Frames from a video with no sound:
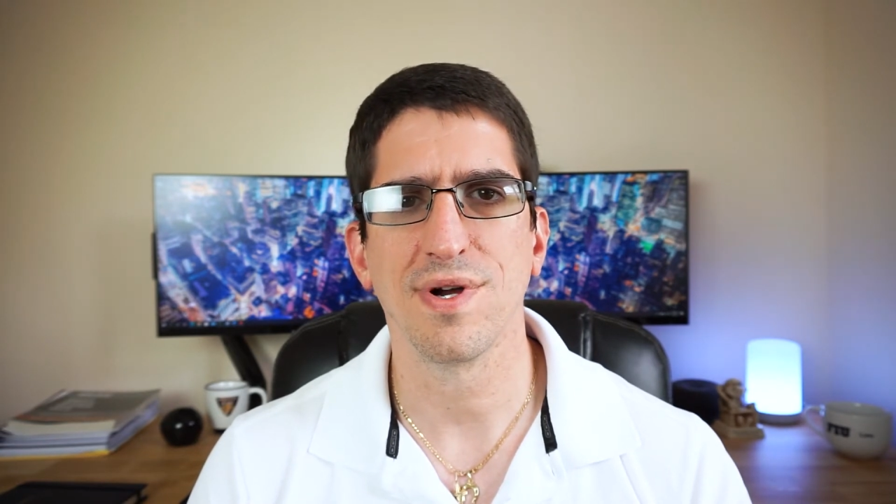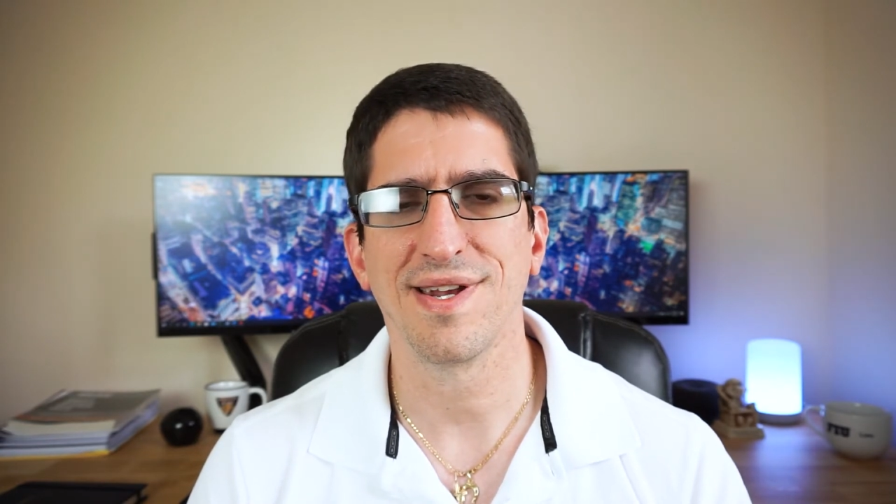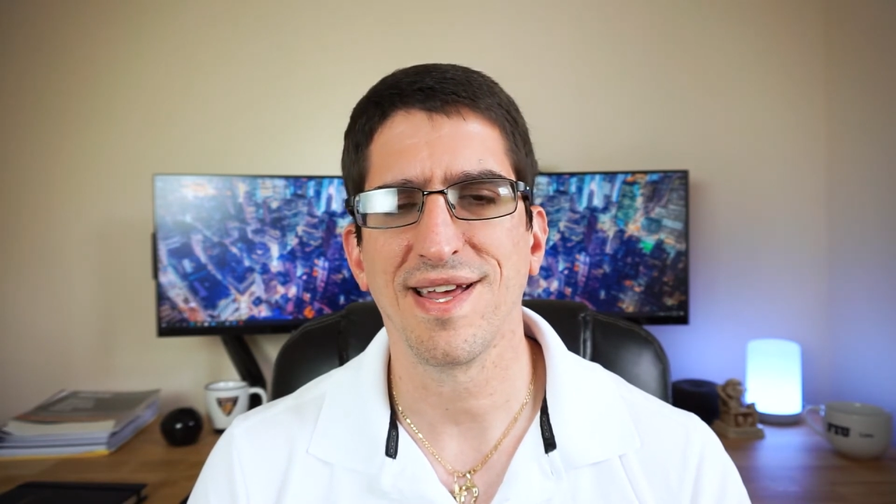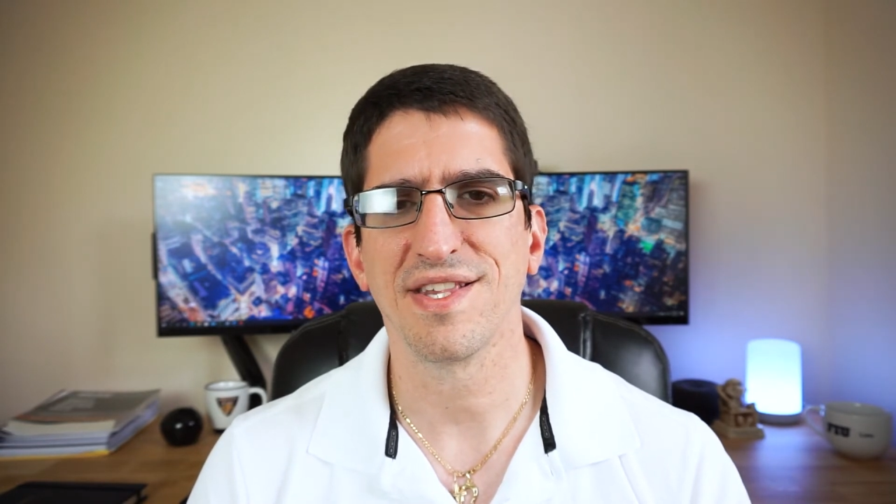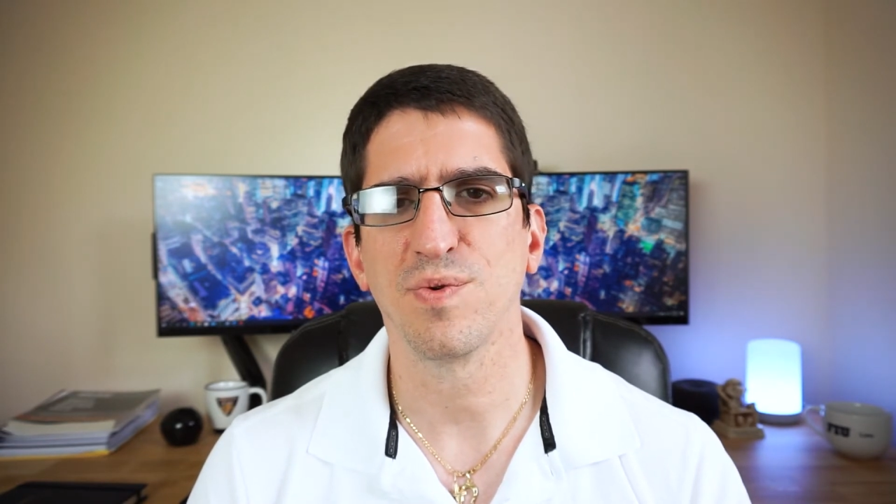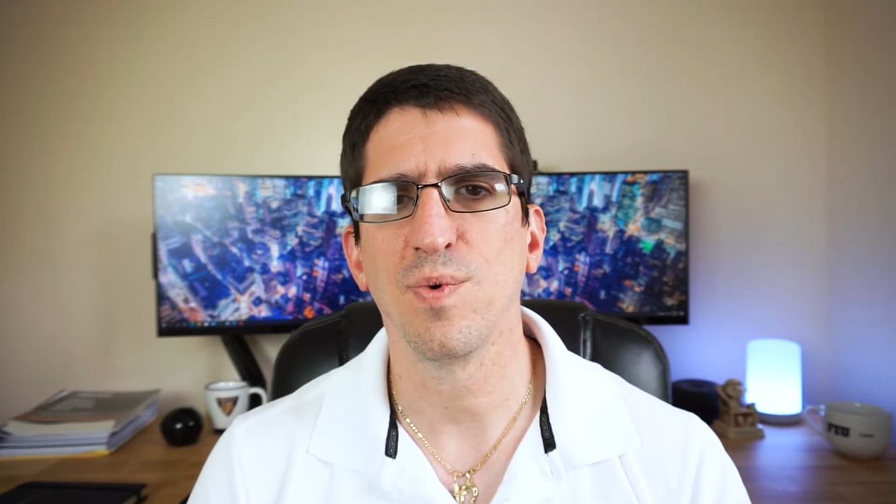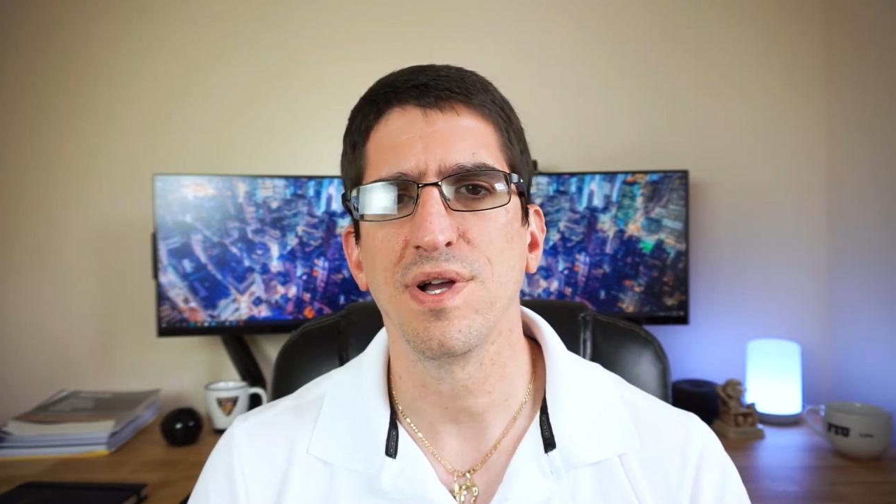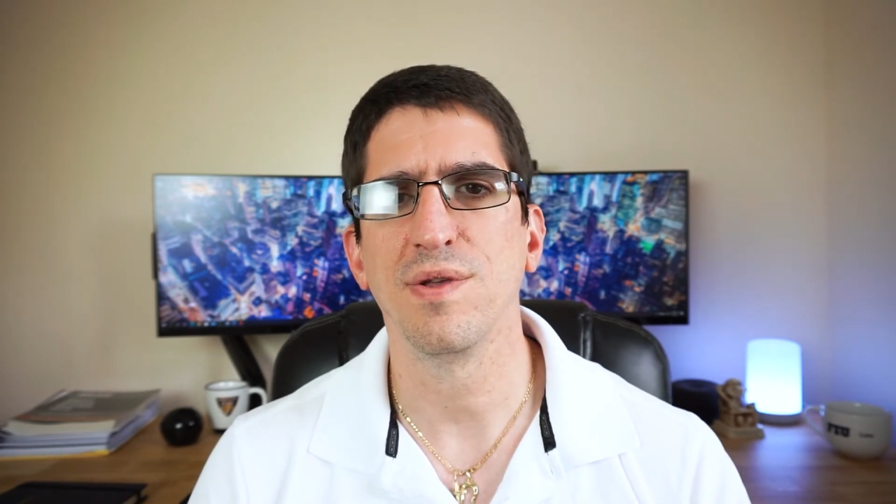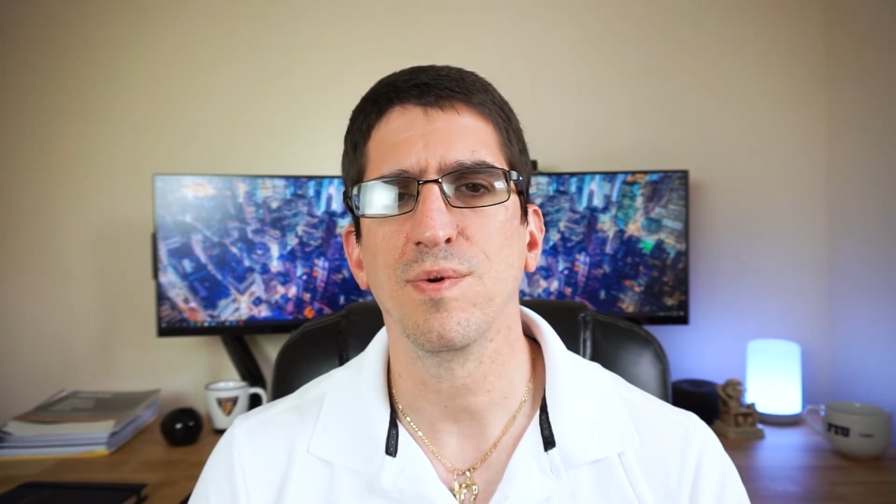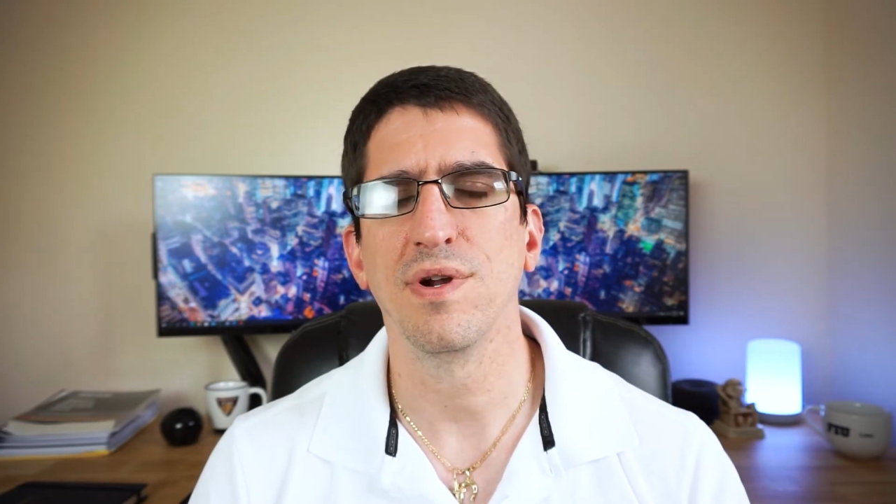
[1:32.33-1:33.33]
and that's why
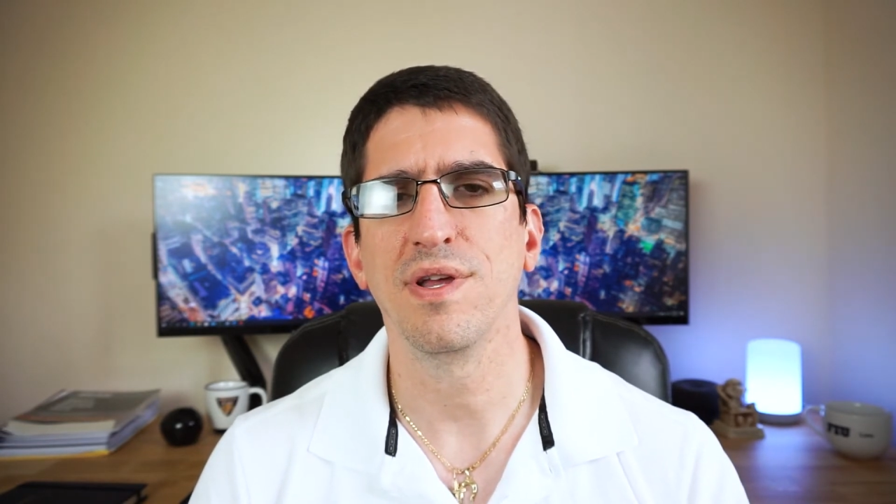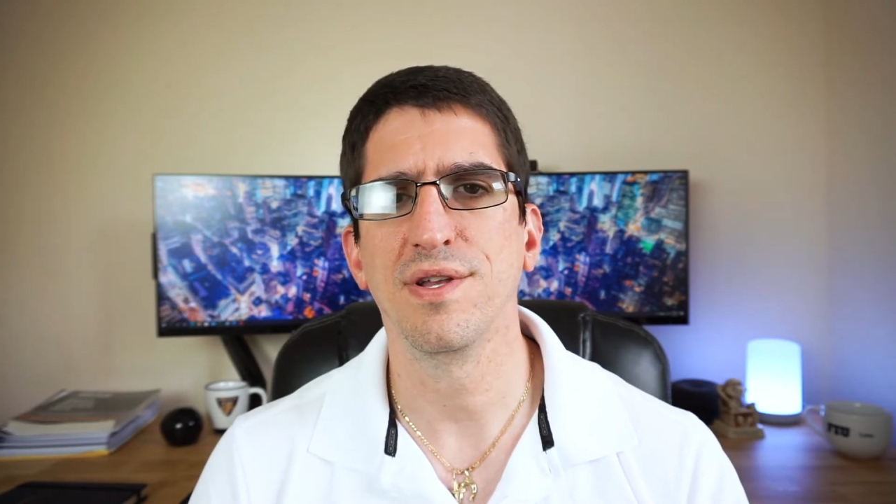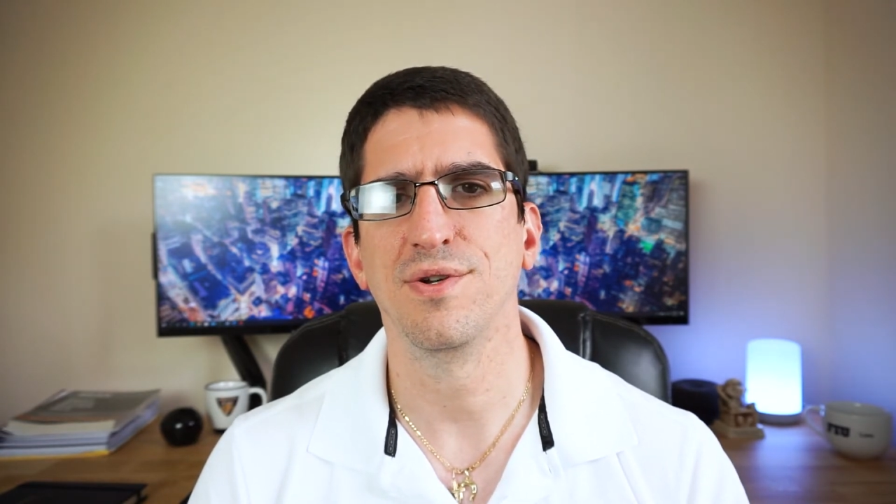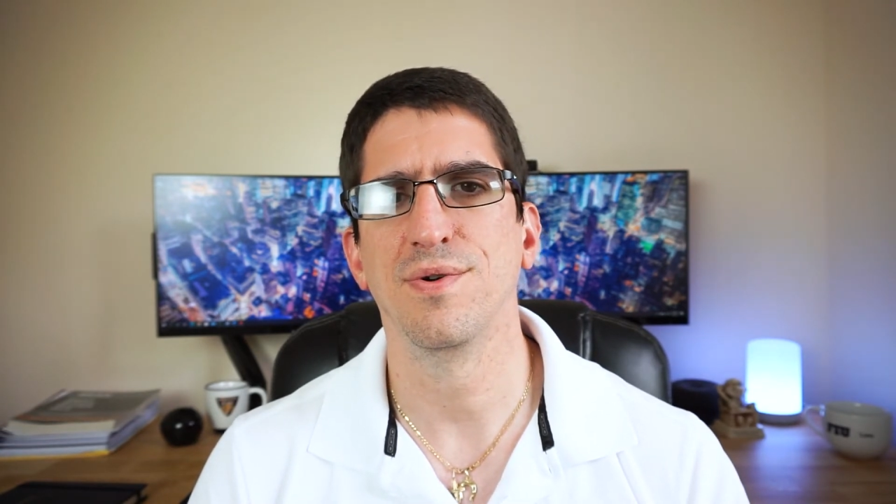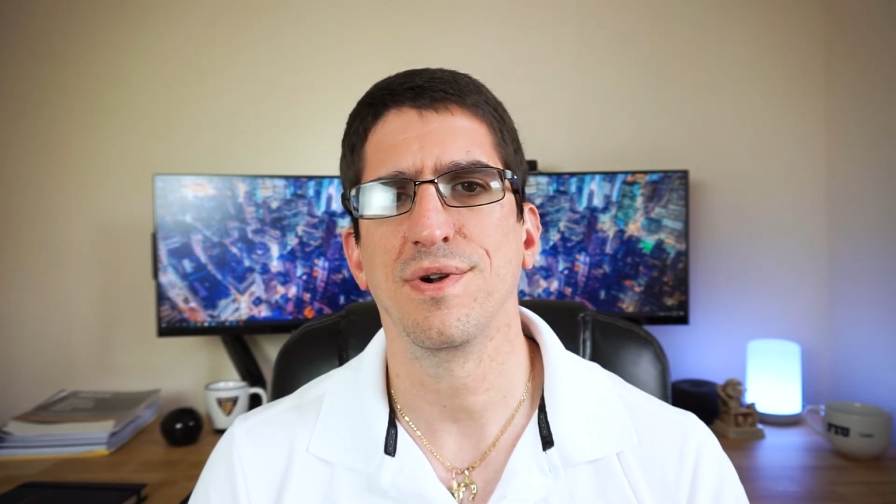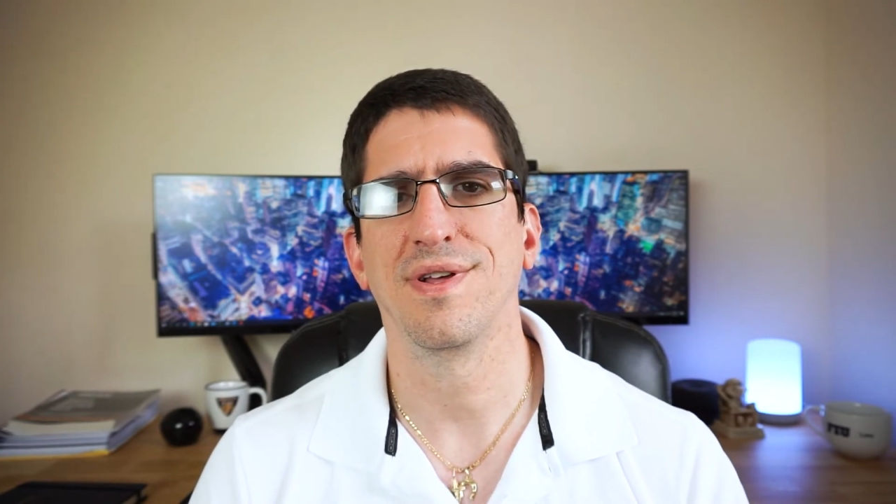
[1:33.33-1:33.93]
you're injured,